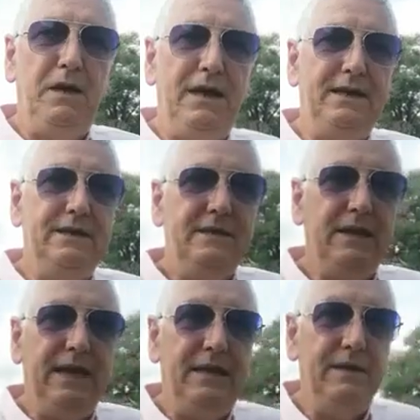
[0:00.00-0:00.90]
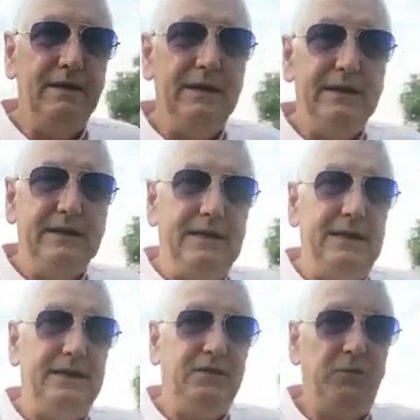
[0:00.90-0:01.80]
you my link,
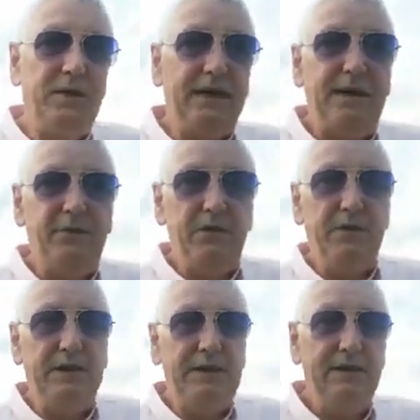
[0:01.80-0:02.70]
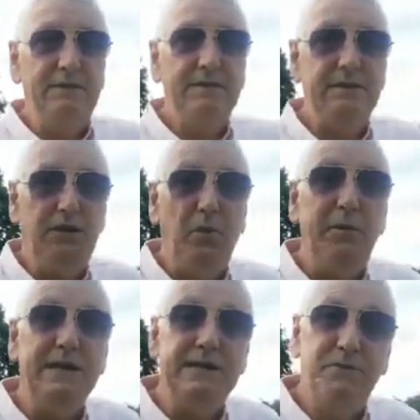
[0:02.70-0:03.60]
and you'll be able to have a look at the
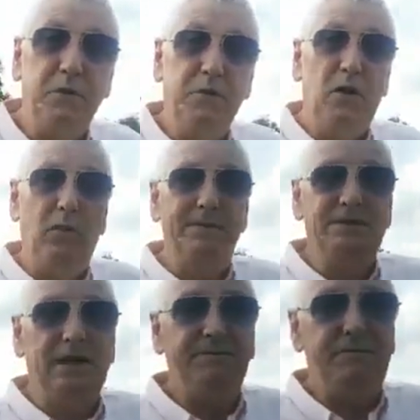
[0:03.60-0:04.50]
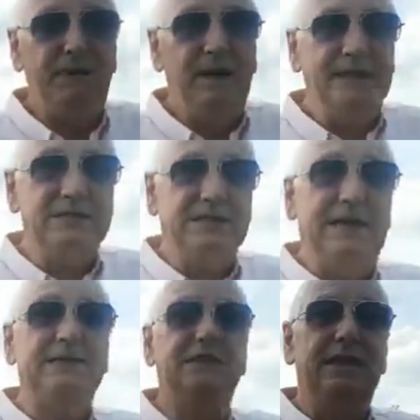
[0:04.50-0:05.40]
onpassive.com website, but my link's
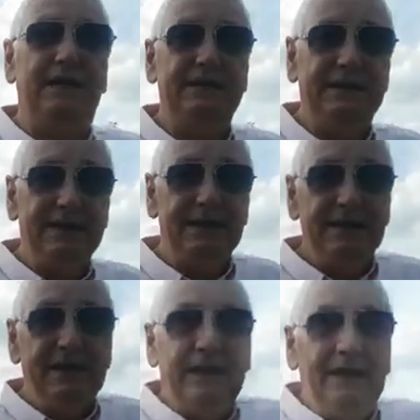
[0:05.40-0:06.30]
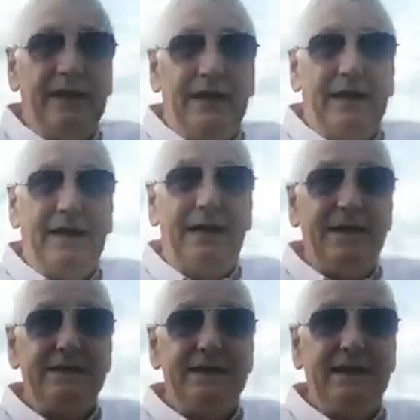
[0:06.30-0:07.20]
attached to that.
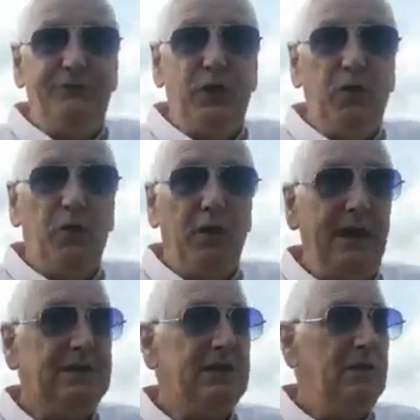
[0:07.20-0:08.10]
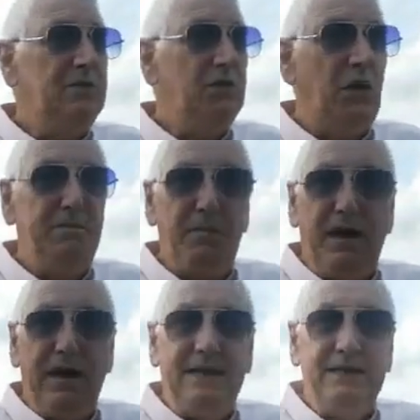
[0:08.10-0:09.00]
And if you'd like to join
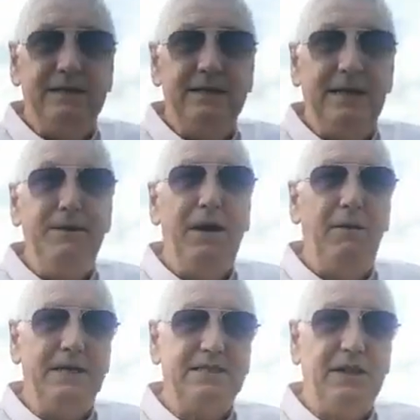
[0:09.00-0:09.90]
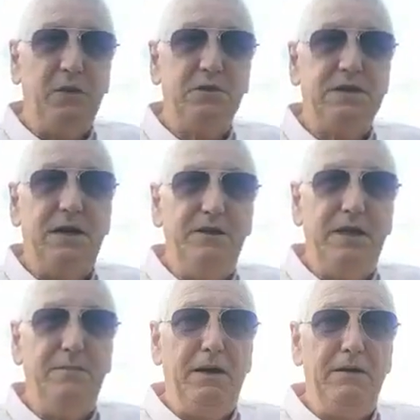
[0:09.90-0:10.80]
my email list, I also
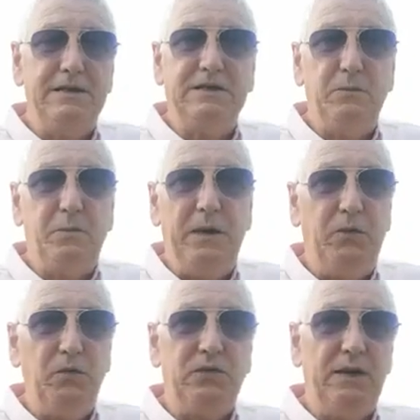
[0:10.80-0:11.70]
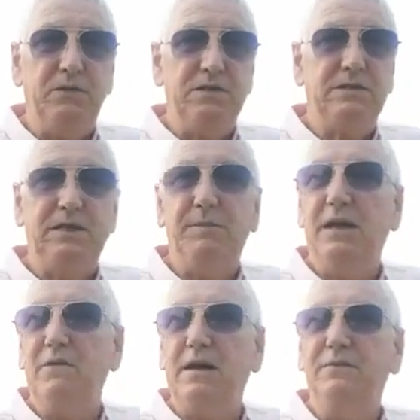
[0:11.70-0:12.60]
have an email list of people say, well, just send
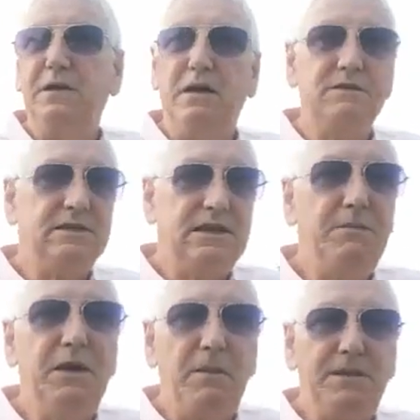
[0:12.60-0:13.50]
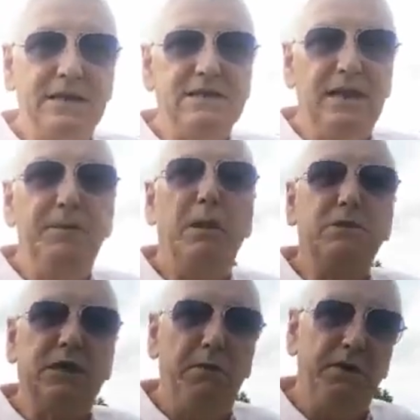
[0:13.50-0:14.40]
me your regular videos and send me your updates and let me
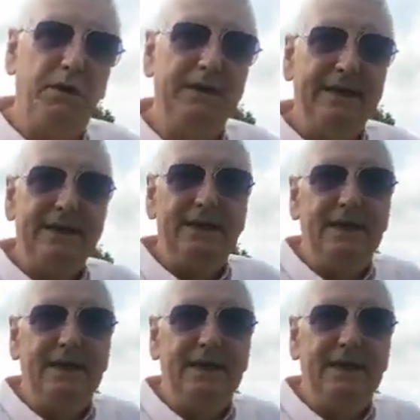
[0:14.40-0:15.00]
know what's going on.